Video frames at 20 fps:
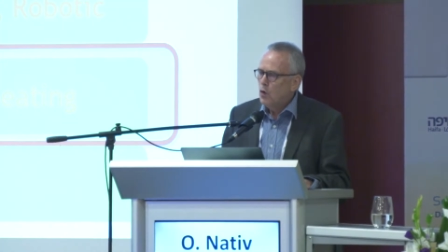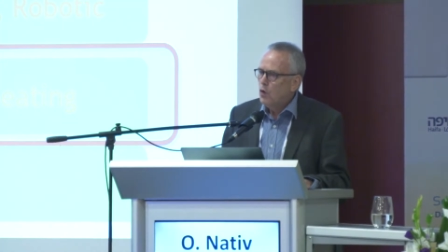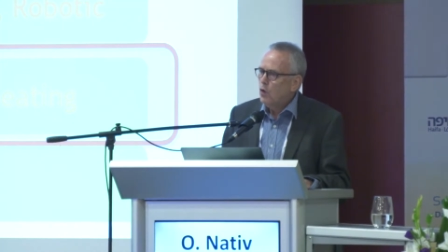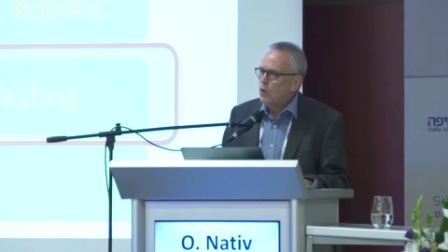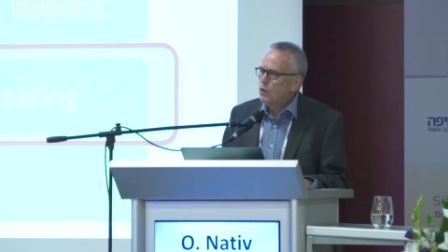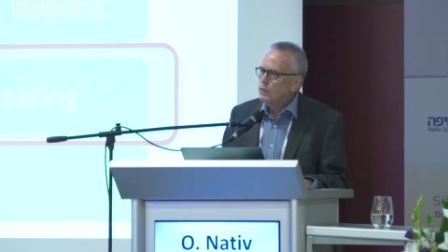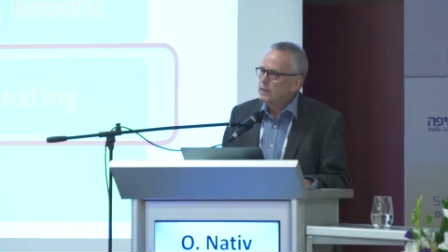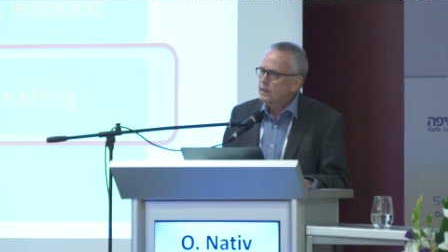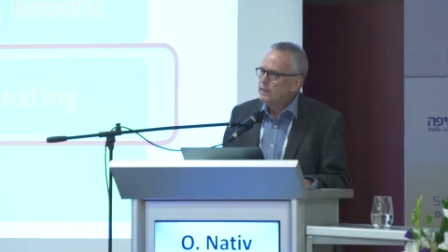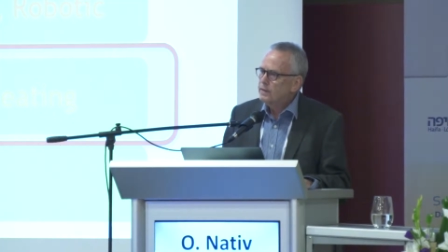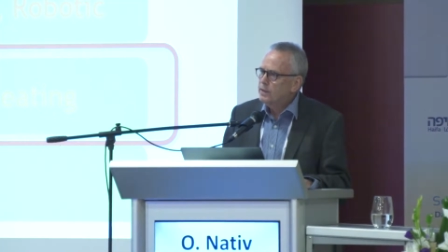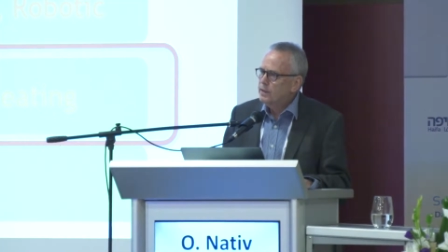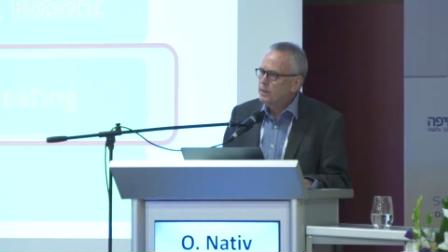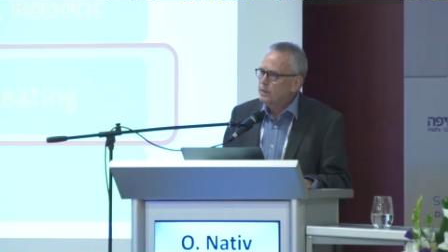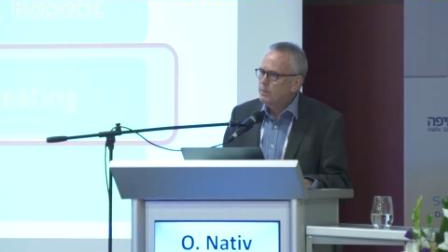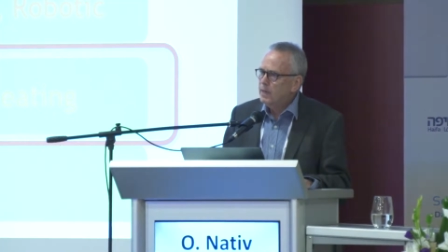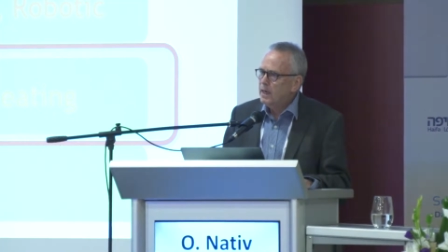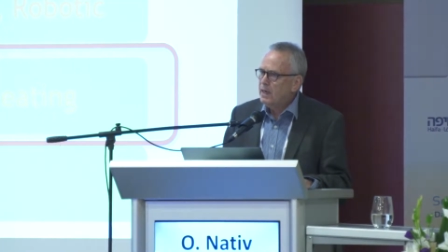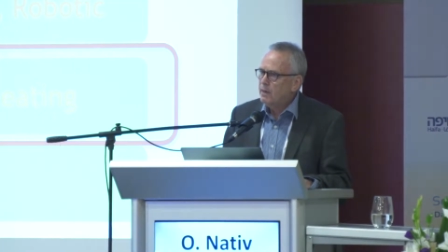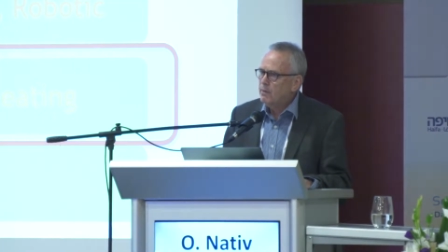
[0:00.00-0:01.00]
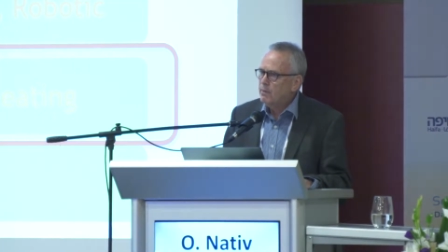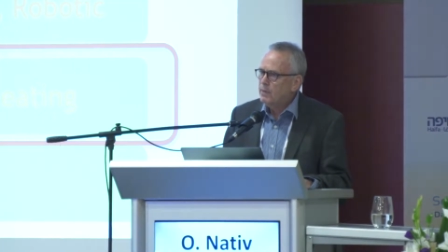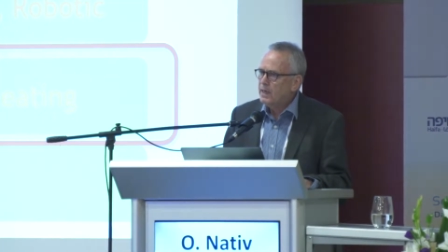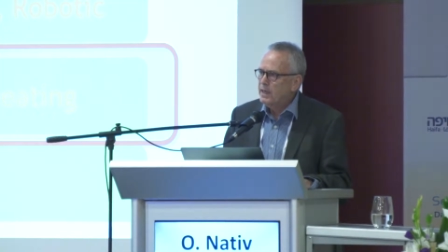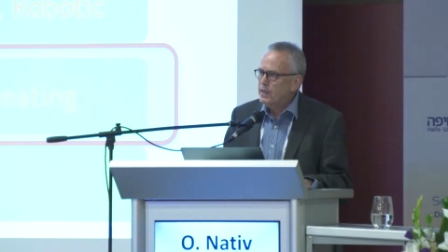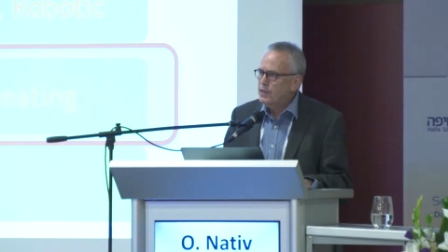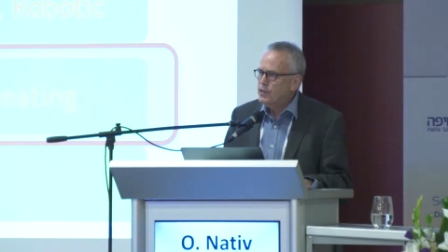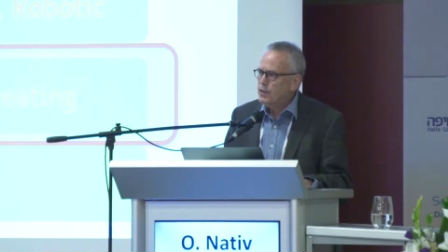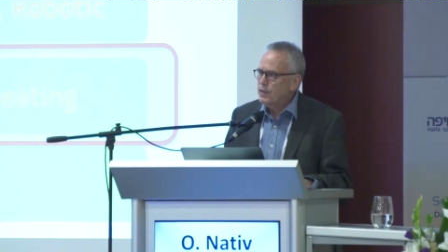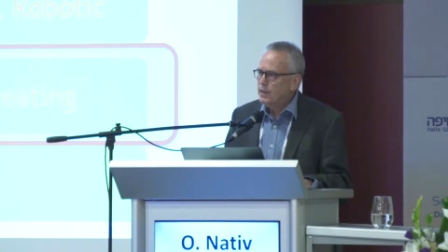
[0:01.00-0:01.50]
on the thermal
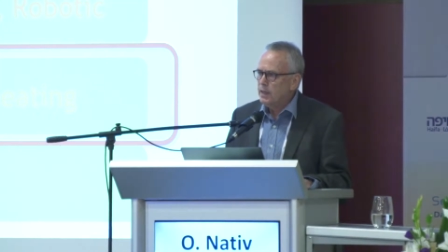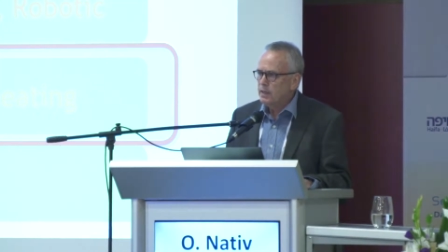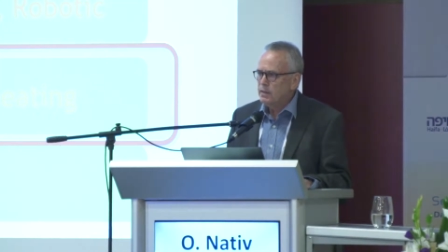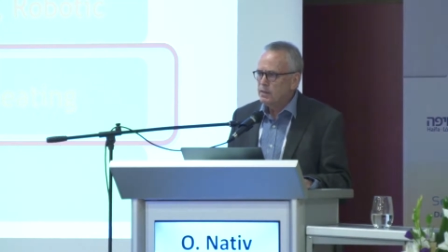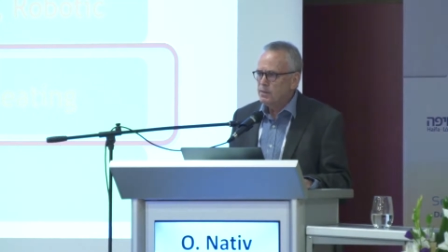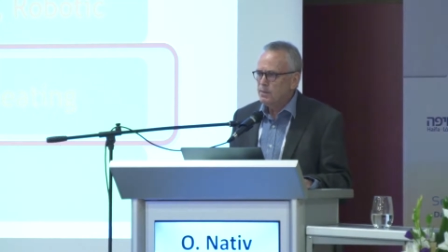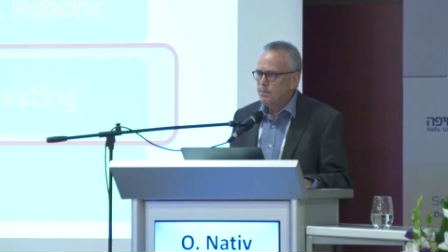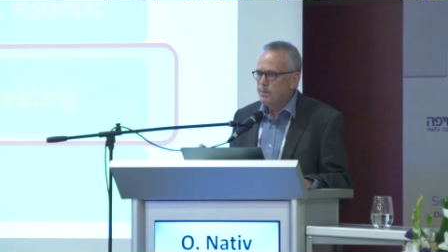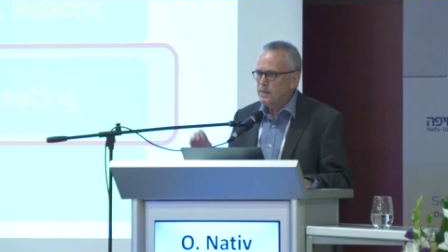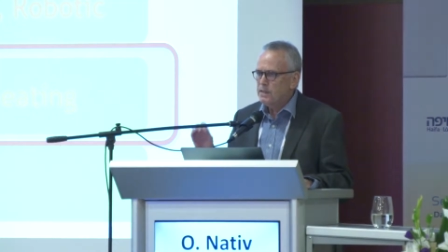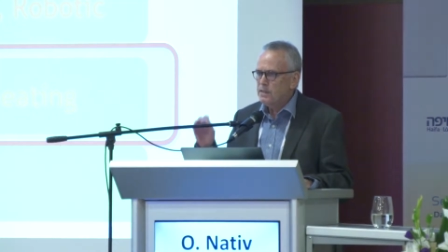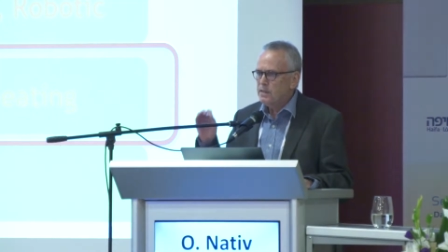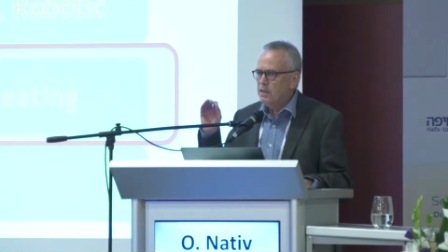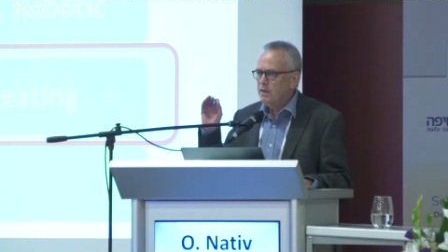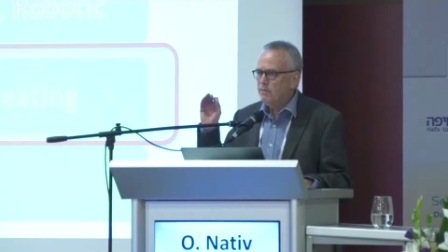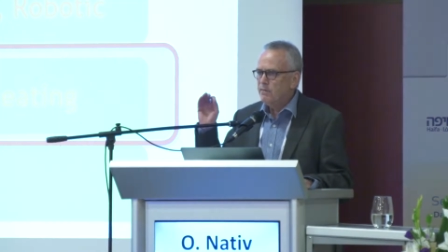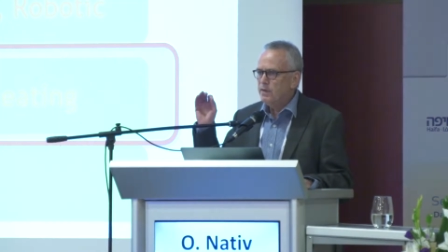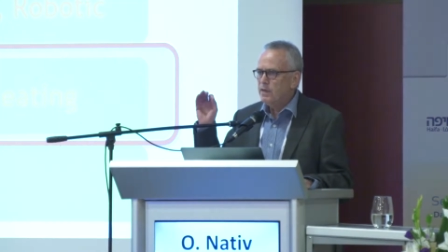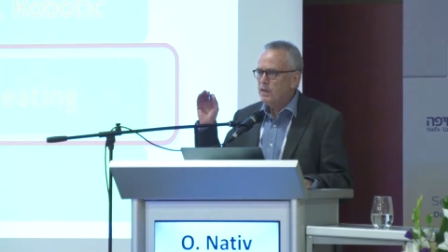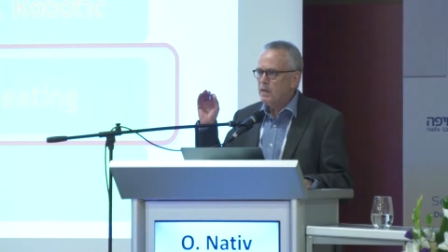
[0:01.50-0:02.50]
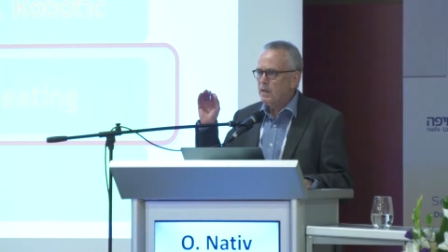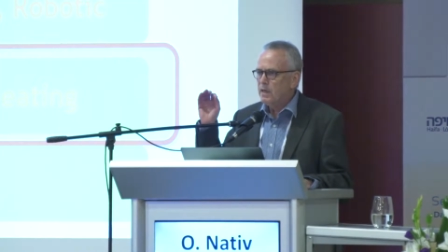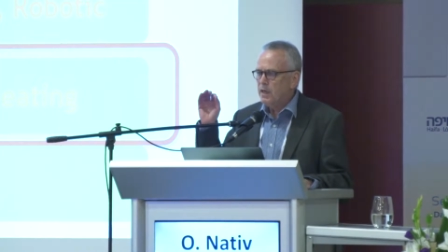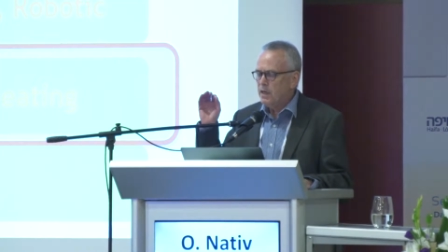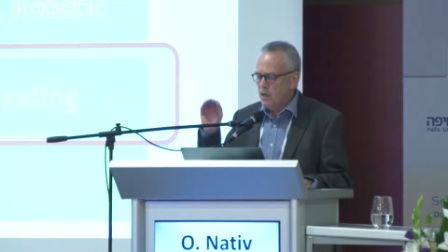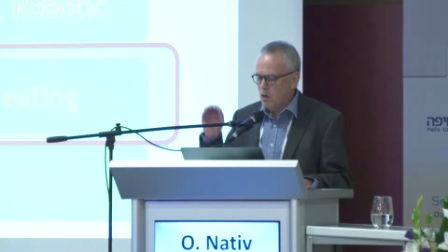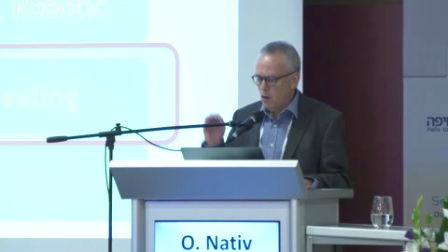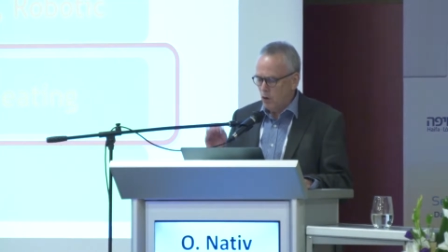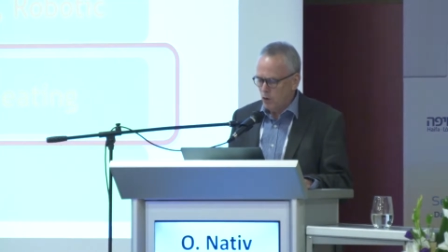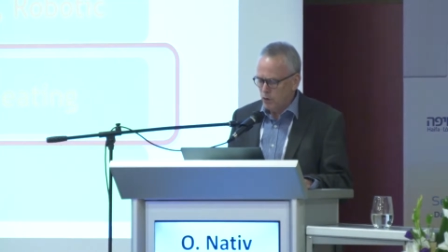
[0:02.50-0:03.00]
ablation and
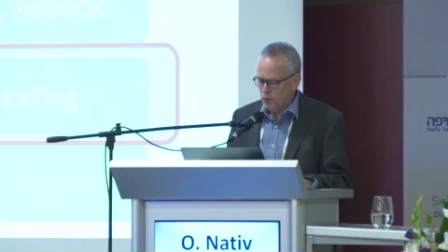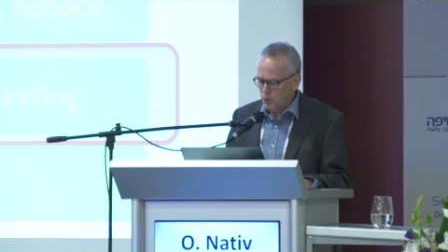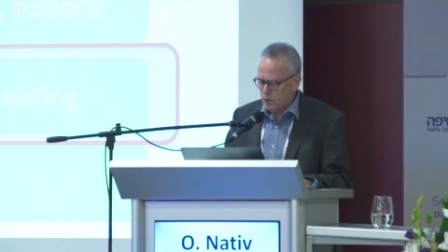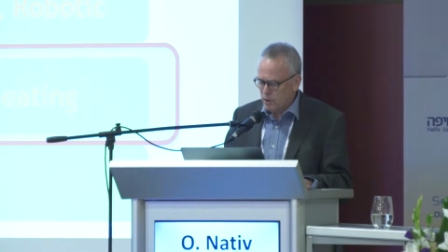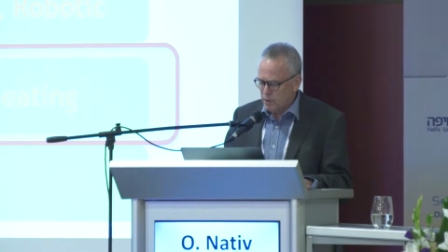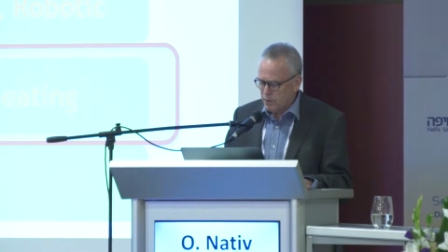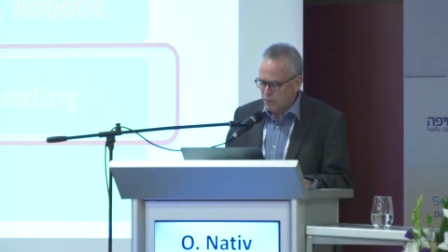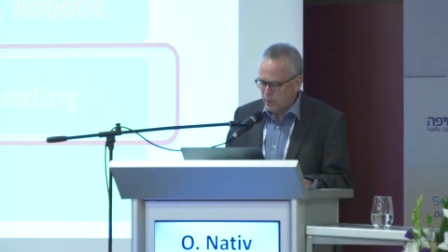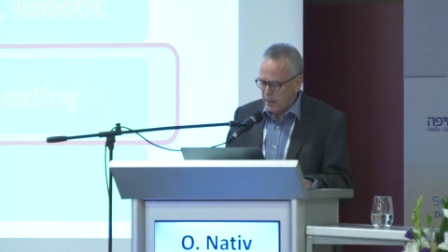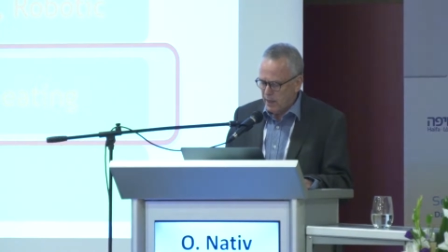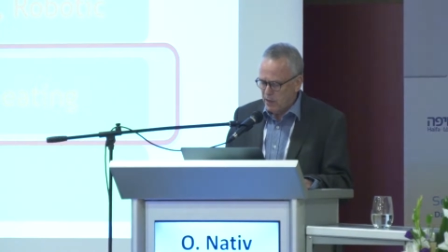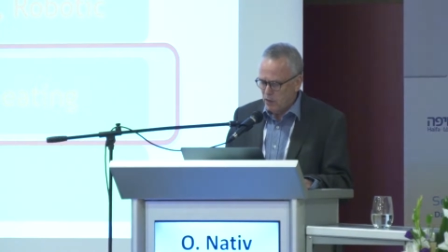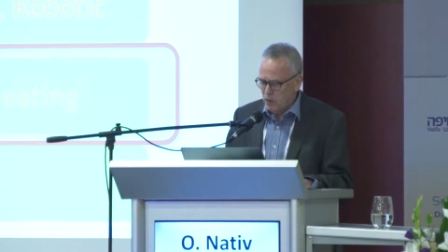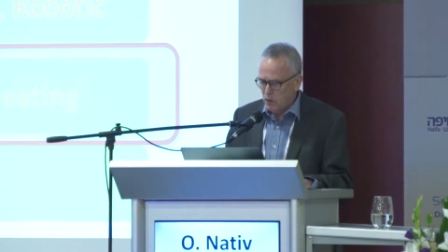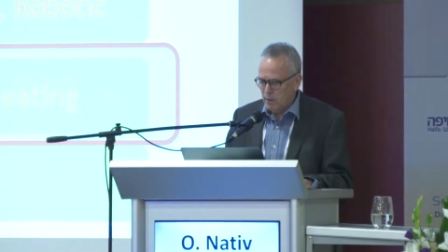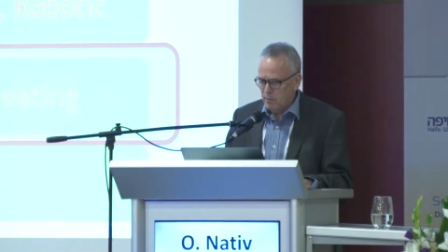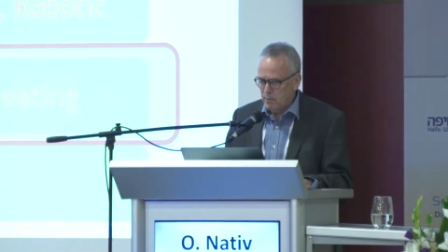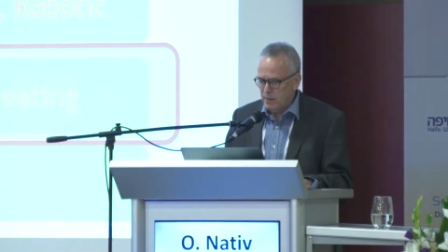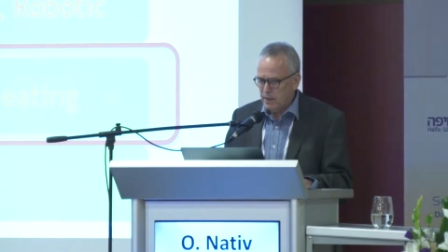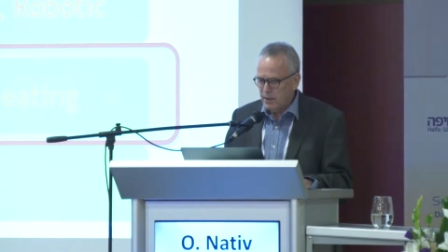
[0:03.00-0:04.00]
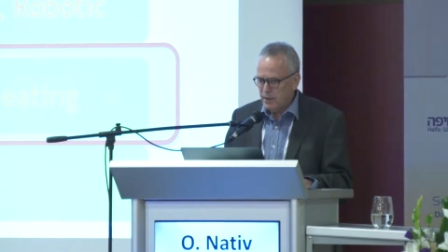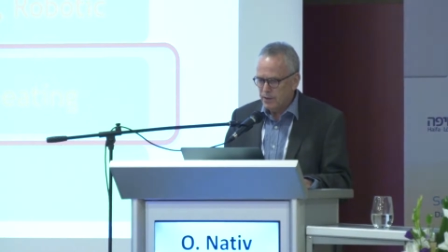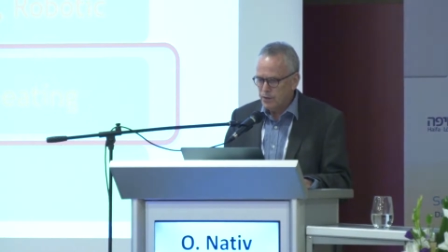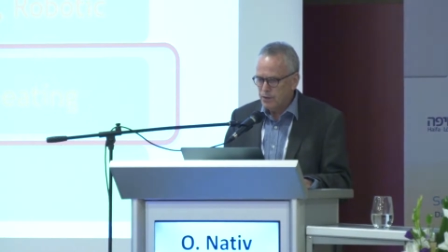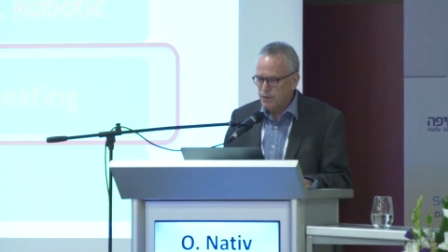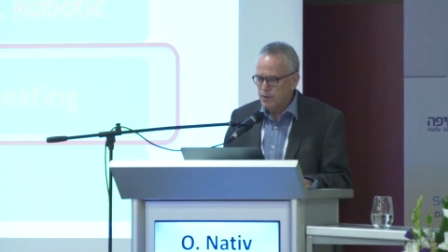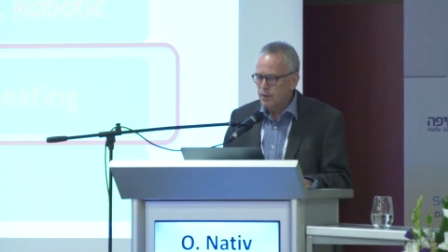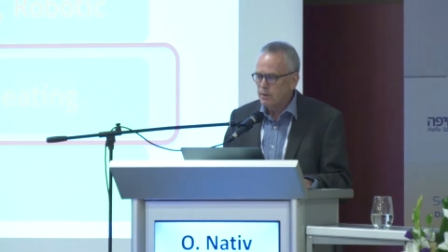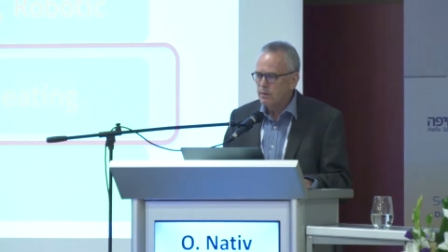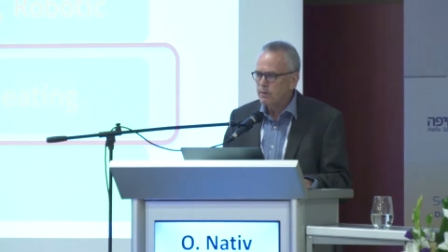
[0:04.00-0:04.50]
specifically on
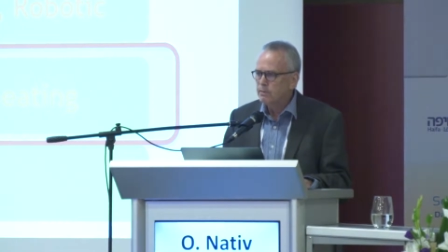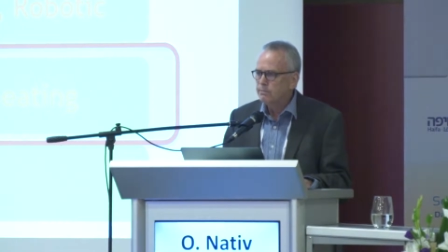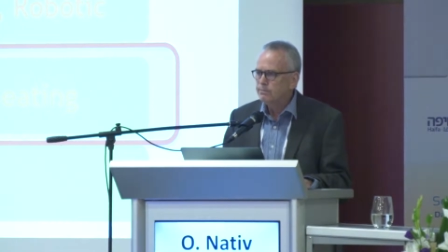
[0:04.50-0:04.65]
cryoablation.